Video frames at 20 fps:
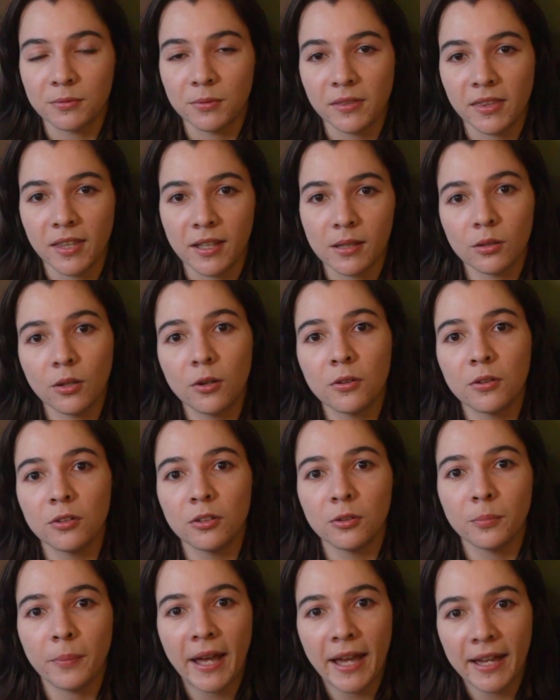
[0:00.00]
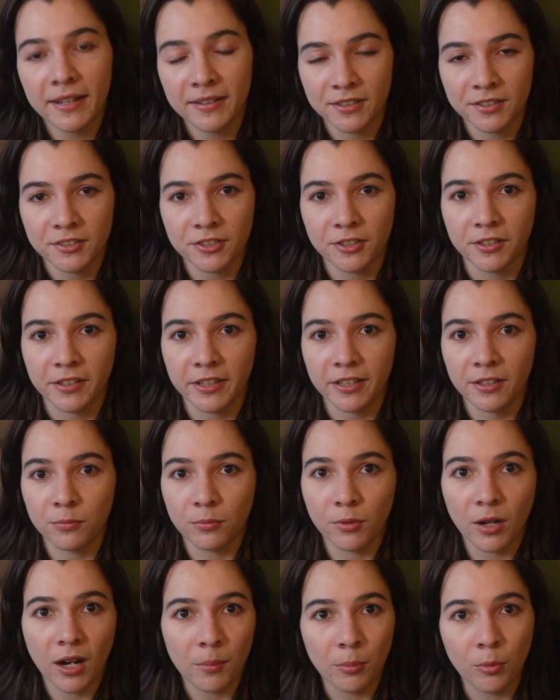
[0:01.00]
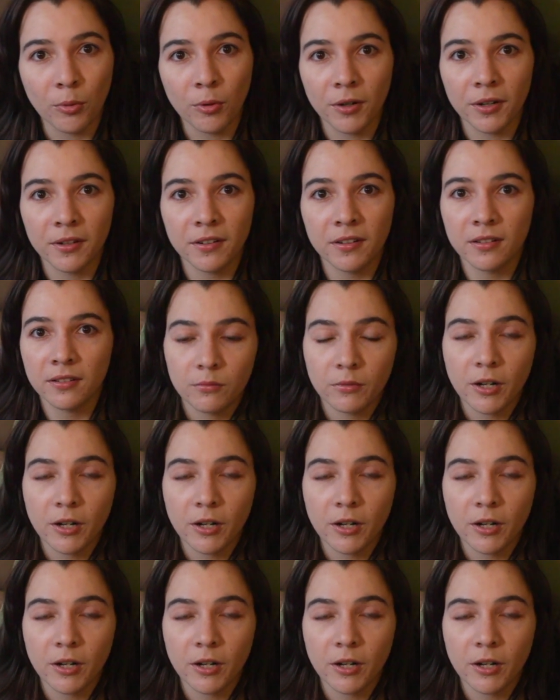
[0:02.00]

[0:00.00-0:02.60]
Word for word: with a local patent attorney, Rob Ward.